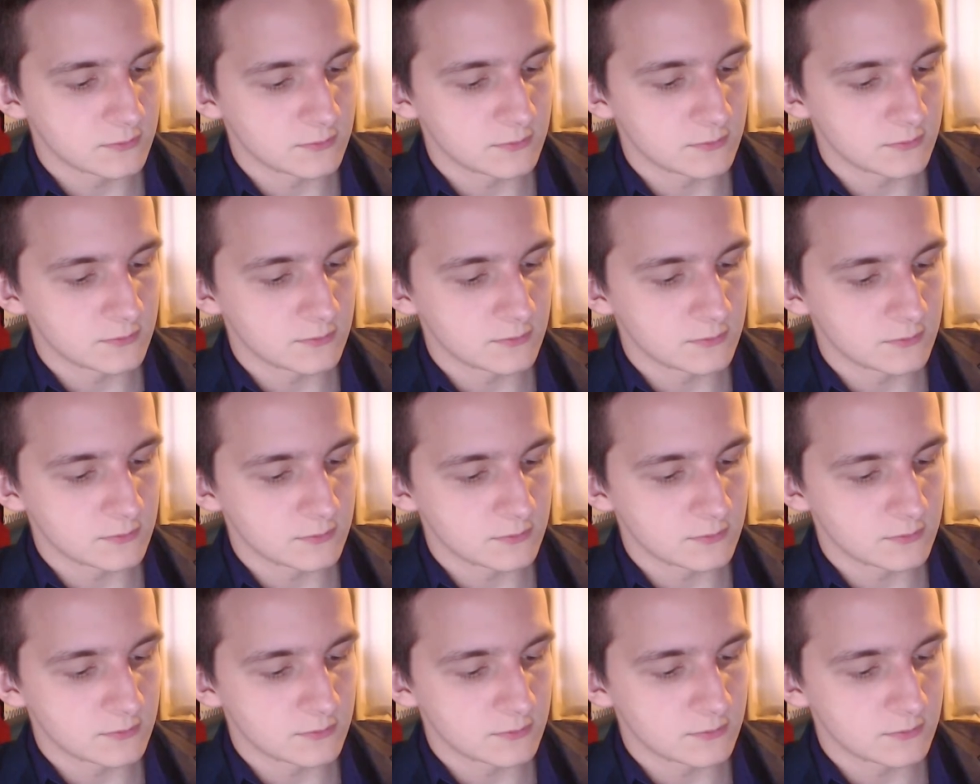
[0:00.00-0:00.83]

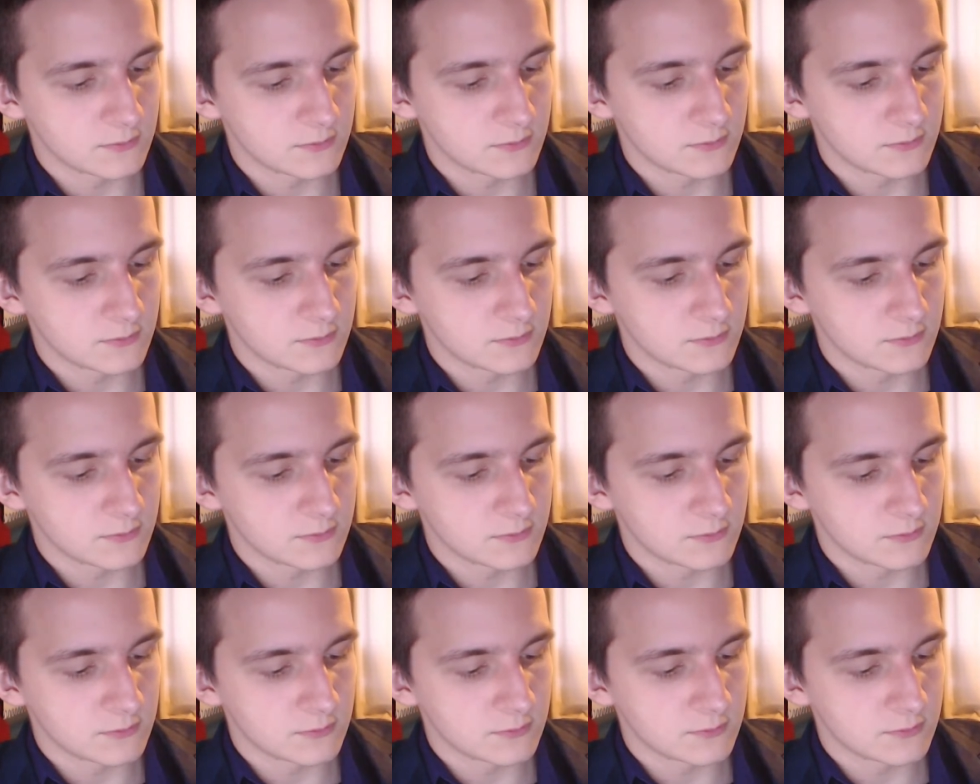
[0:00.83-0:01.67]

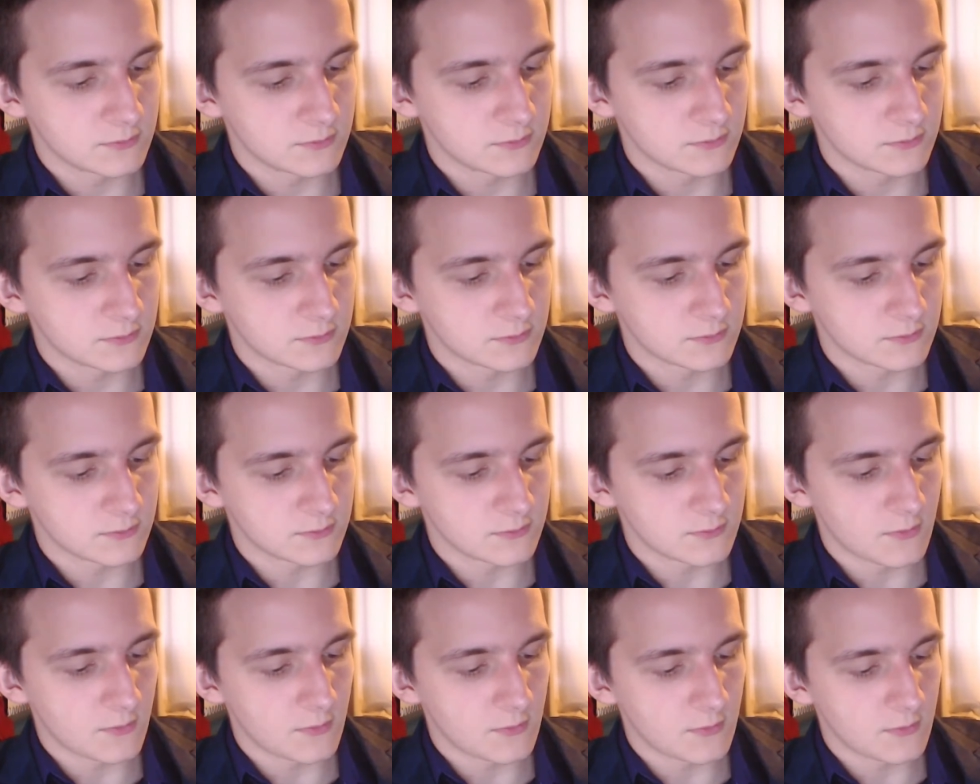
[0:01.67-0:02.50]

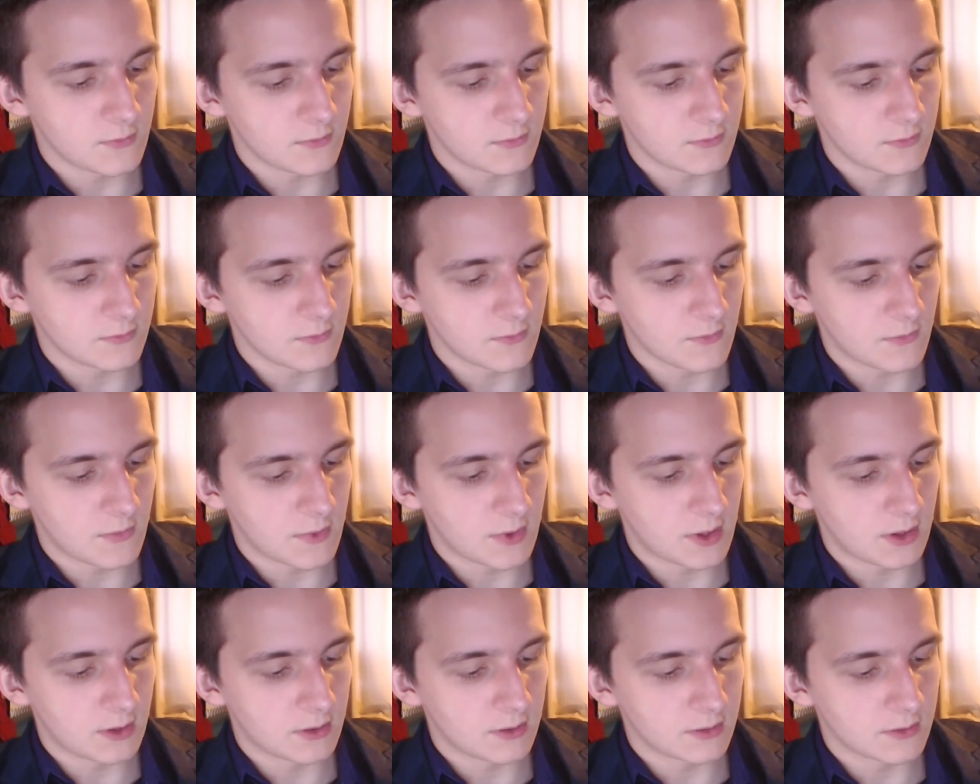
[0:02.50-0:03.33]

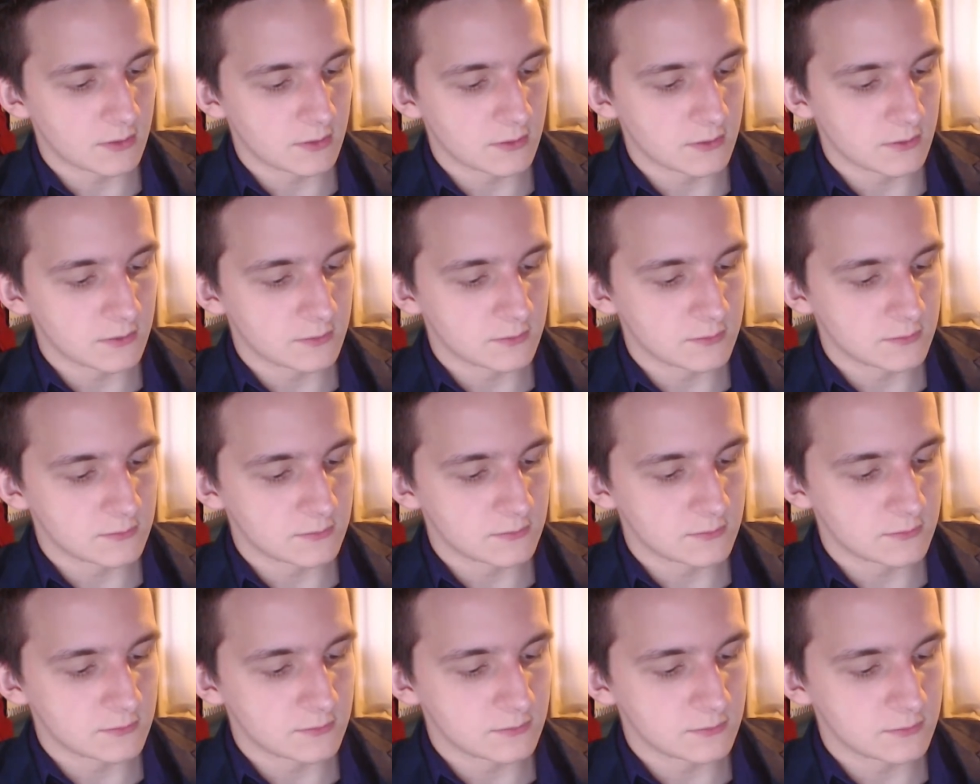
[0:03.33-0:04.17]

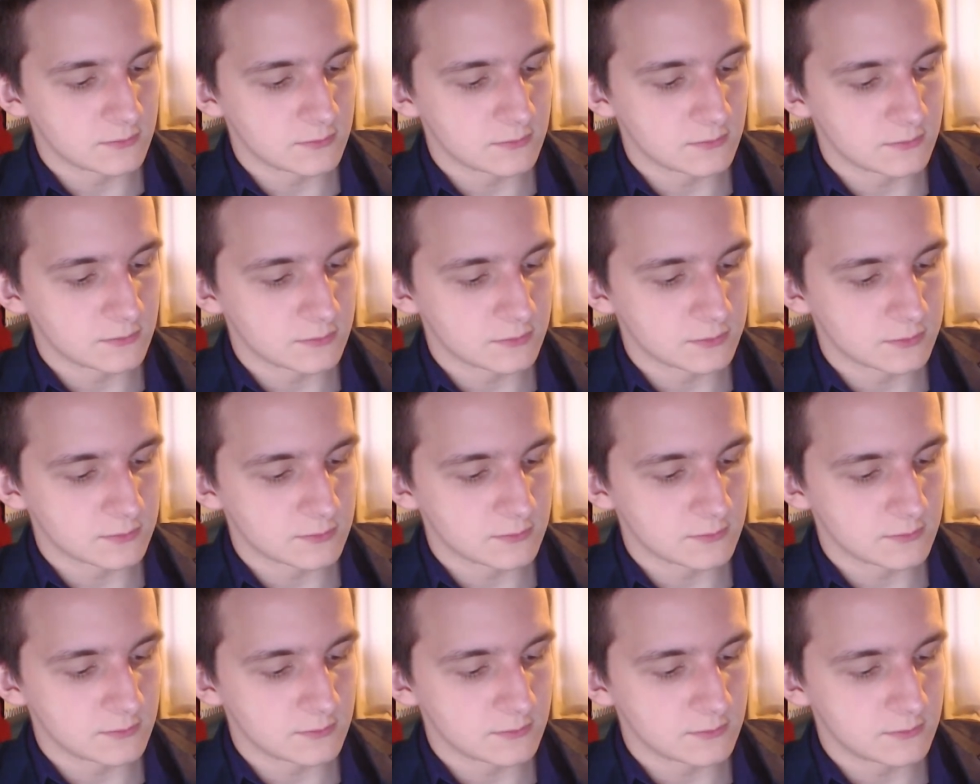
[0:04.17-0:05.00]

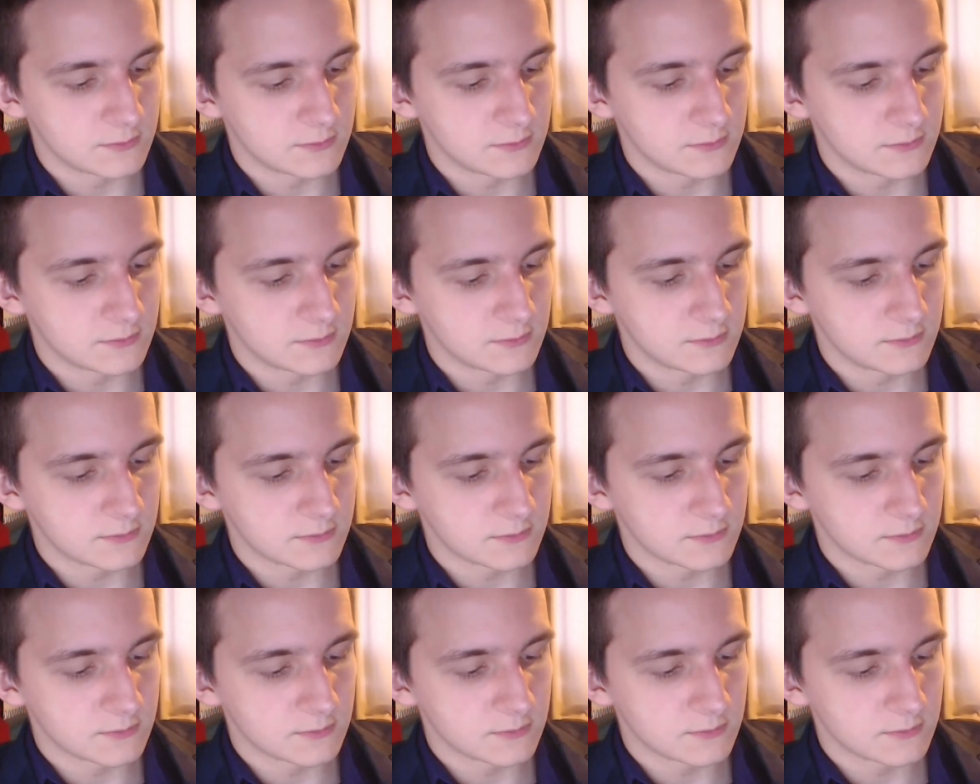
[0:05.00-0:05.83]

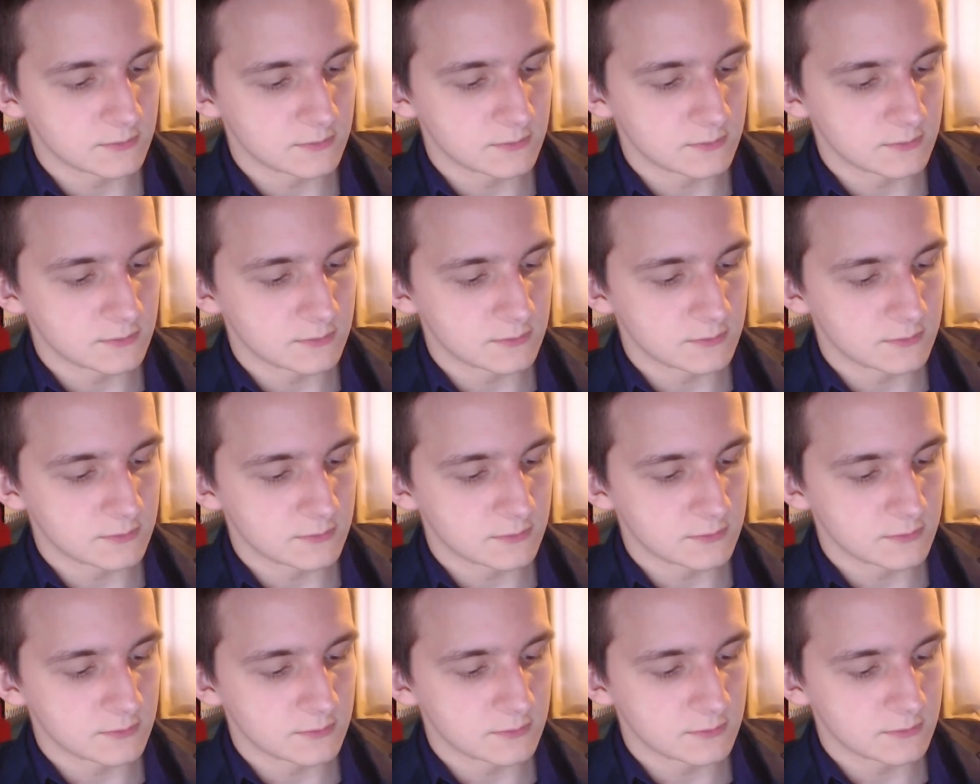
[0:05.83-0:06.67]

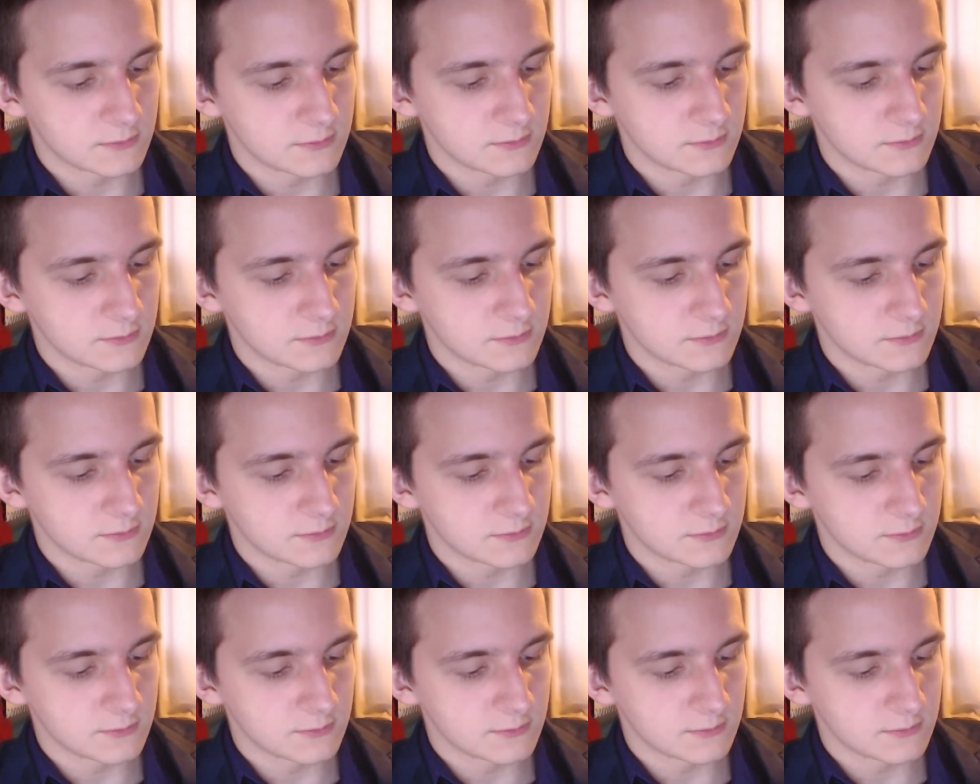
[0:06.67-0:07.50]

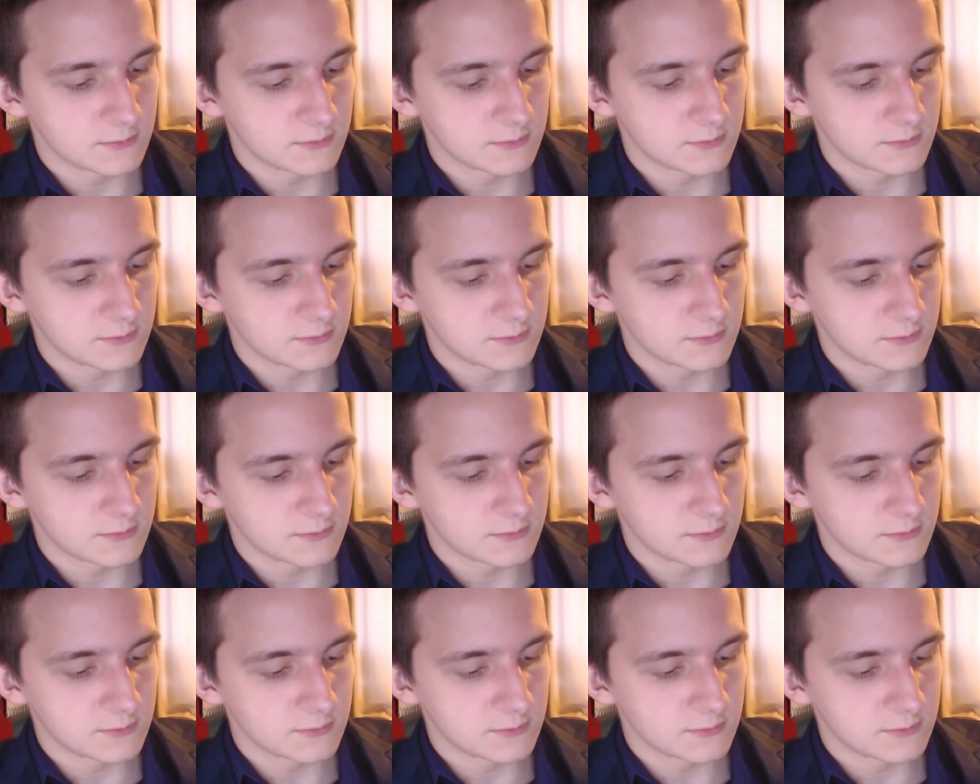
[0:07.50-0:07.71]
No one is speaking in this clip.